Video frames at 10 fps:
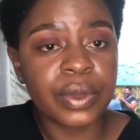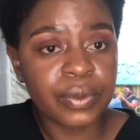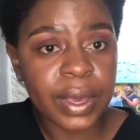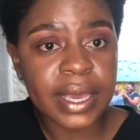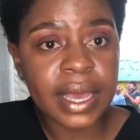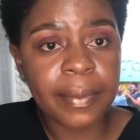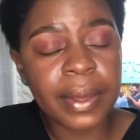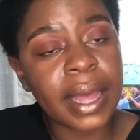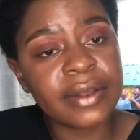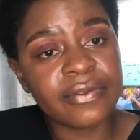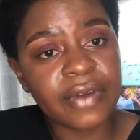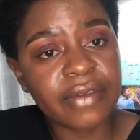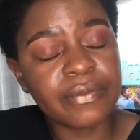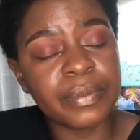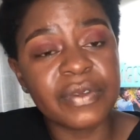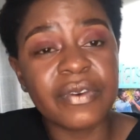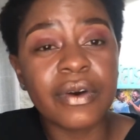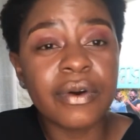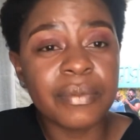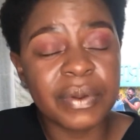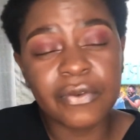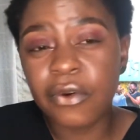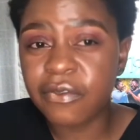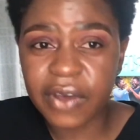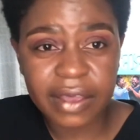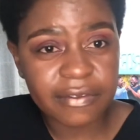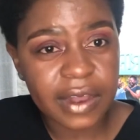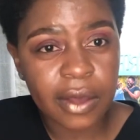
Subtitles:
waking up at 5, before 5 now.